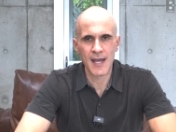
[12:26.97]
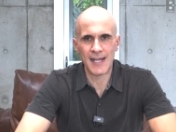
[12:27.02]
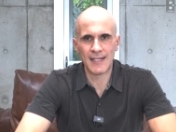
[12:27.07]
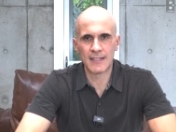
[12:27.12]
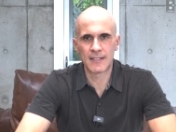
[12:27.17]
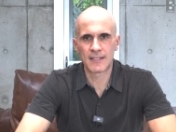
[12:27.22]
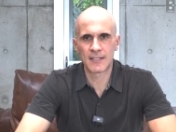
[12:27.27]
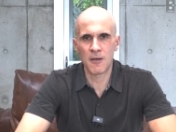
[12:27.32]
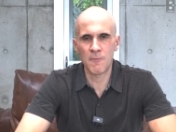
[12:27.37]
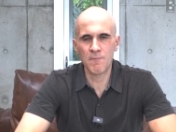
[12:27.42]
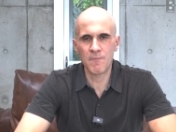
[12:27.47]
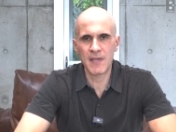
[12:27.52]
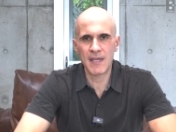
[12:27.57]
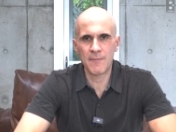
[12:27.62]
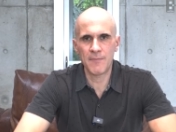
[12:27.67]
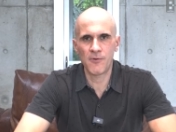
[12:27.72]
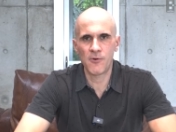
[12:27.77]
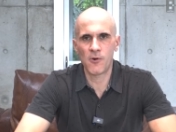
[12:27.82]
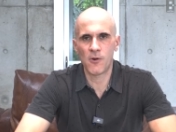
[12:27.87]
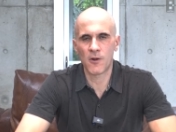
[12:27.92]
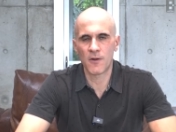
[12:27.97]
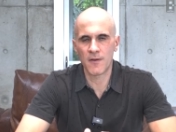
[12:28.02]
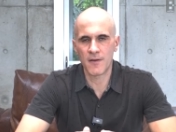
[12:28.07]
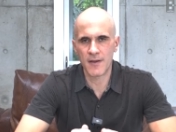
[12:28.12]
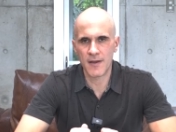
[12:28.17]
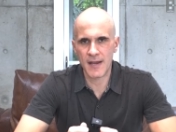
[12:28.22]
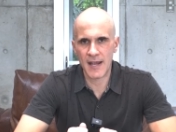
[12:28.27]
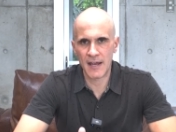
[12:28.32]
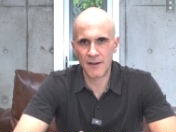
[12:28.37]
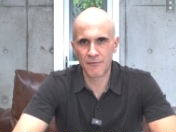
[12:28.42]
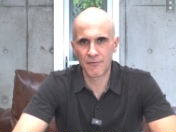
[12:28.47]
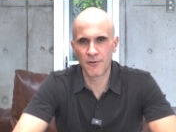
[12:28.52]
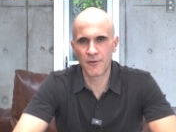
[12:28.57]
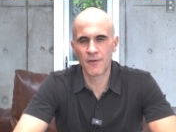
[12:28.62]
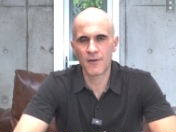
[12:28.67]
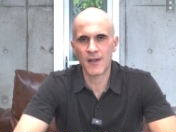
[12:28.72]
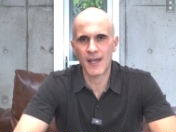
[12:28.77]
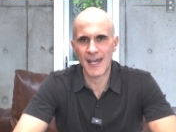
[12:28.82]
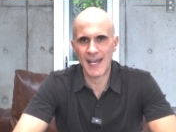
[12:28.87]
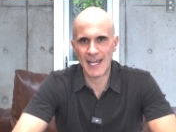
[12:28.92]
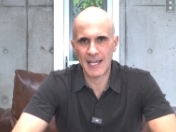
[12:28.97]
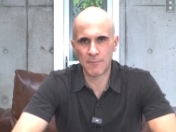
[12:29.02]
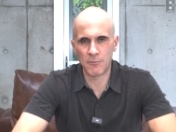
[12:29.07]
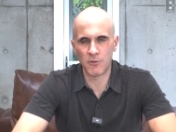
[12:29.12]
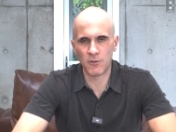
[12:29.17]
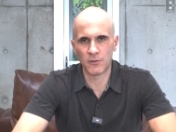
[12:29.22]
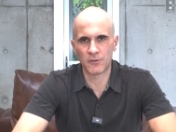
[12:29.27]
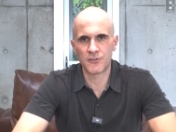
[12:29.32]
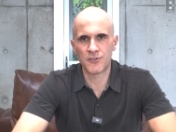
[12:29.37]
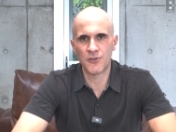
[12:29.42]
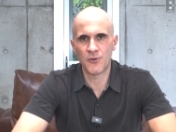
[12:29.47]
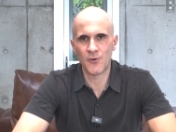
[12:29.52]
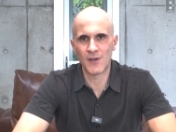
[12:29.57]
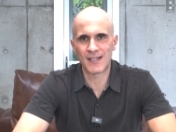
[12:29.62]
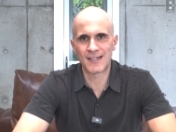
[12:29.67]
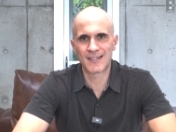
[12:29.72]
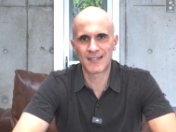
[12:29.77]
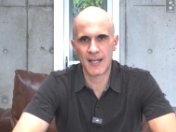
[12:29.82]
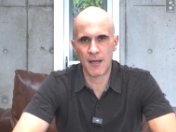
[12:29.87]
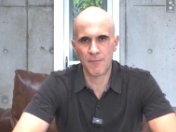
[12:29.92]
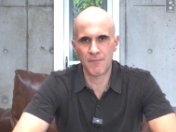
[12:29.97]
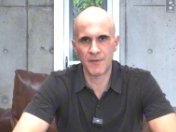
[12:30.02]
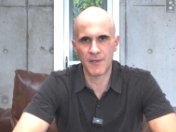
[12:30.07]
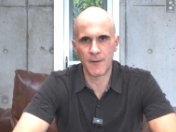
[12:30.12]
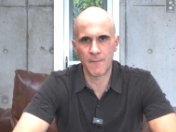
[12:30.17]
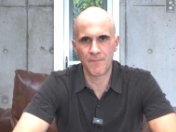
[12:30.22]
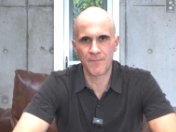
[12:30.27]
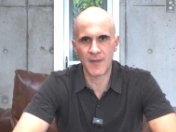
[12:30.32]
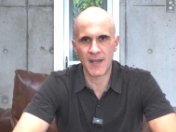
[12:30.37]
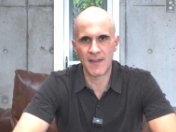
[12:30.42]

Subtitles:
And some people are never able to accept it.